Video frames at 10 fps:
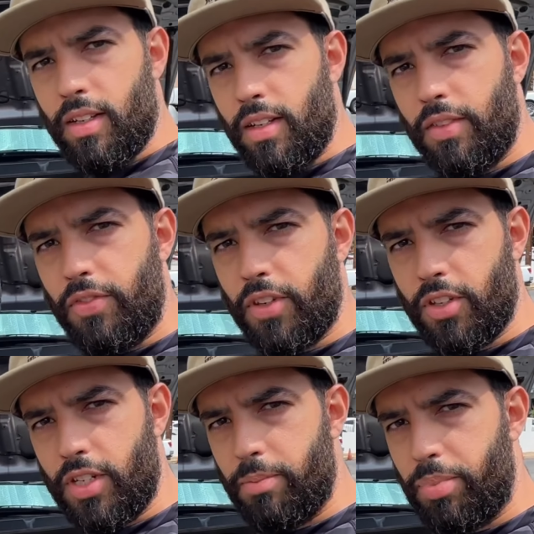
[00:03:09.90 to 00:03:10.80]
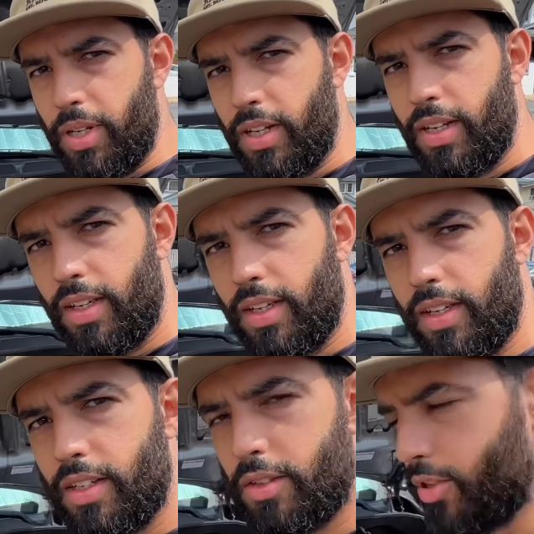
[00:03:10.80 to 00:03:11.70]
lift the hood up,
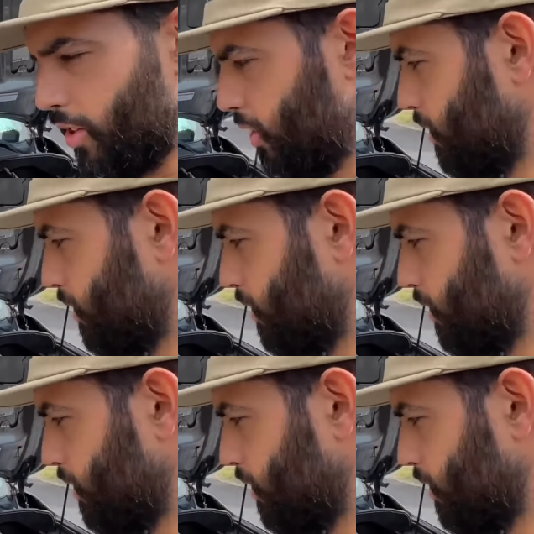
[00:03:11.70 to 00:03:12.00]
and here we are.